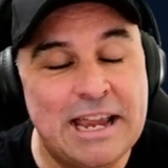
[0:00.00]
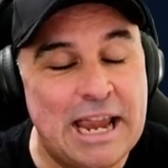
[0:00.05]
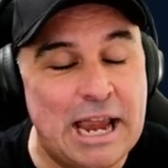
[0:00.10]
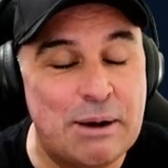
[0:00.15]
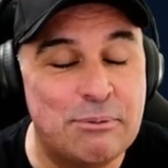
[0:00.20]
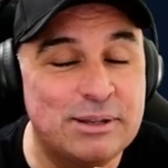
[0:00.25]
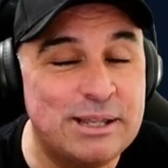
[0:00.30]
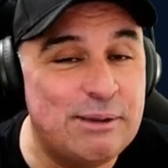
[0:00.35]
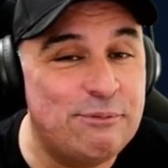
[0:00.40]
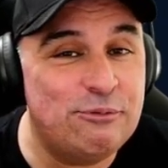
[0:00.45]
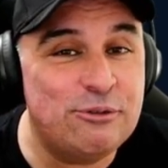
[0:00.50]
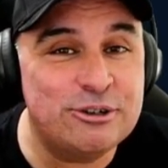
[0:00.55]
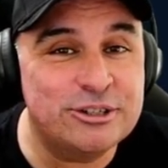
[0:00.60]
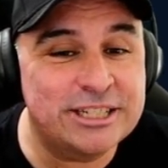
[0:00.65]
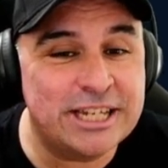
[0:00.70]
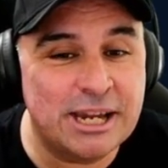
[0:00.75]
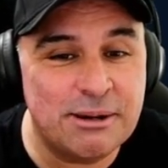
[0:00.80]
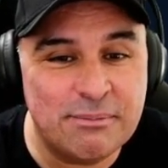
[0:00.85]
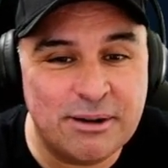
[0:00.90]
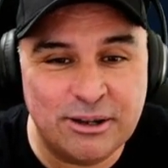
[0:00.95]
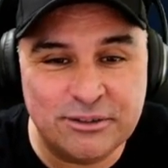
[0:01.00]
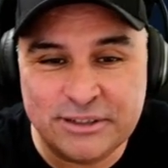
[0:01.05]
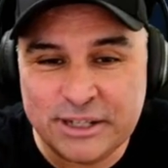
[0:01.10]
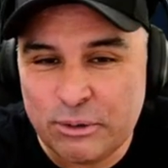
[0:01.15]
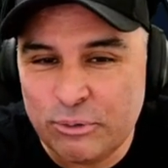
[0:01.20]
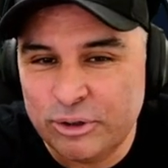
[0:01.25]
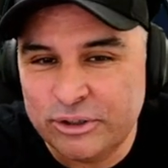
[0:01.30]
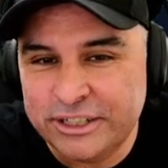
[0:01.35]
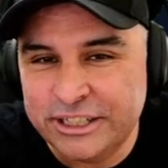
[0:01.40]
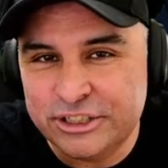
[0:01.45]
And when they first came out, they
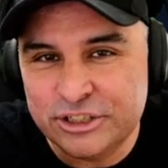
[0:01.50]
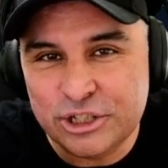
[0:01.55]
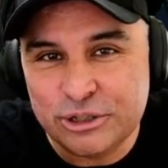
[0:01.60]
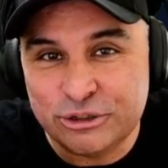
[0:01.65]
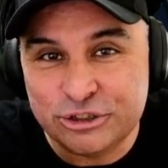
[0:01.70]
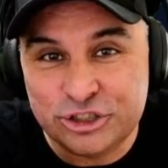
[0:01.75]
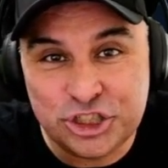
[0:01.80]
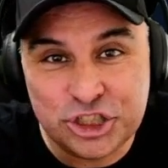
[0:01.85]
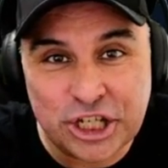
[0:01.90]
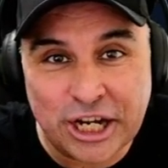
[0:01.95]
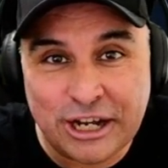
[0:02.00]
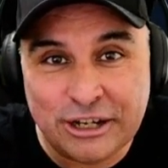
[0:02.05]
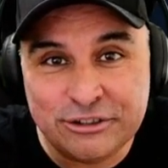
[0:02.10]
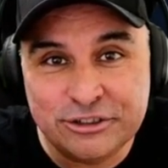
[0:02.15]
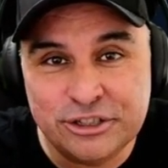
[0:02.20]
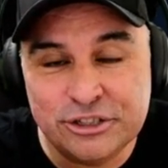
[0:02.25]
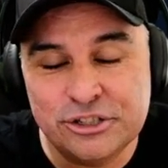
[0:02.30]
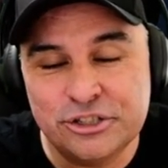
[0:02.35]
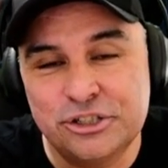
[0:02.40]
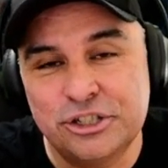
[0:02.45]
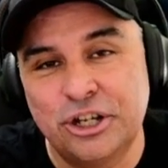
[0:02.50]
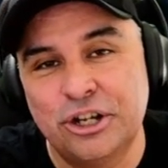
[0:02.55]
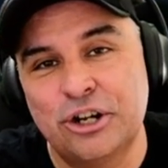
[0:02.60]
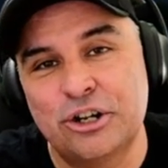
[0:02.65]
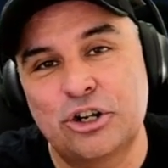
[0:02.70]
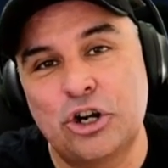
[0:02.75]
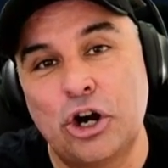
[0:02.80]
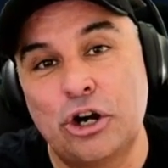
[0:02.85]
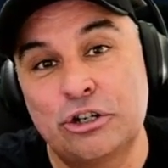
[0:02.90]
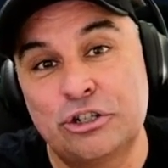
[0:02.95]
weren't these little childish
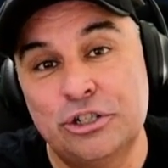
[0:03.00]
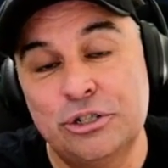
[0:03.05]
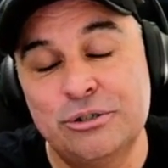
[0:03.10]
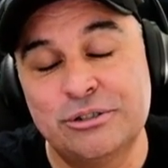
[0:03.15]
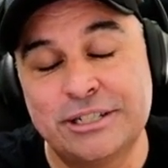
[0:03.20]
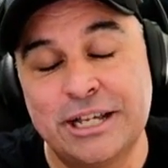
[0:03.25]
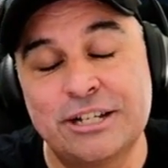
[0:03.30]
cartoons.